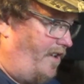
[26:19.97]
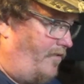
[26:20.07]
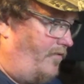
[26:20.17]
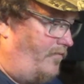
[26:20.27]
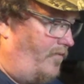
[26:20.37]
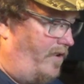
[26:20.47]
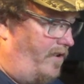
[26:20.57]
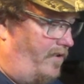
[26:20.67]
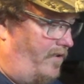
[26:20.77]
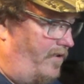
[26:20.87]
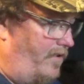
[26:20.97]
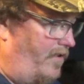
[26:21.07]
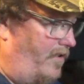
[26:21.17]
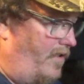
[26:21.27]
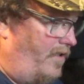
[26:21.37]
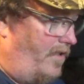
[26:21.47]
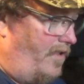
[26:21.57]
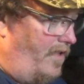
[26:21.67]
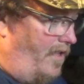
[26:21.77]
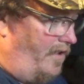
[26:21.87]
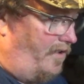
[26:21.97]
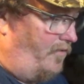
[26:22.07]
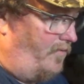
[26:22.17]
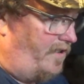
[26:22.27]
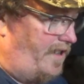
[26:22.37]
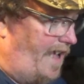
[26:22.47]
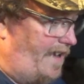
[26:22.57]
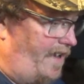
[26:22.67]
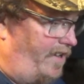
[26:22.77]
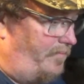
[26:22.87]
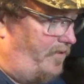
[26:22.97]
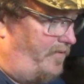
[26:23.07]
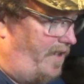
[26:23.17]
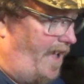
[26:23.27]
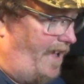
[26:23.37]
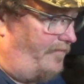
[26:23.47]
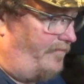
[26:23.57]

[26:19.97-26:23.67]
You don't want to tighten that up too tight.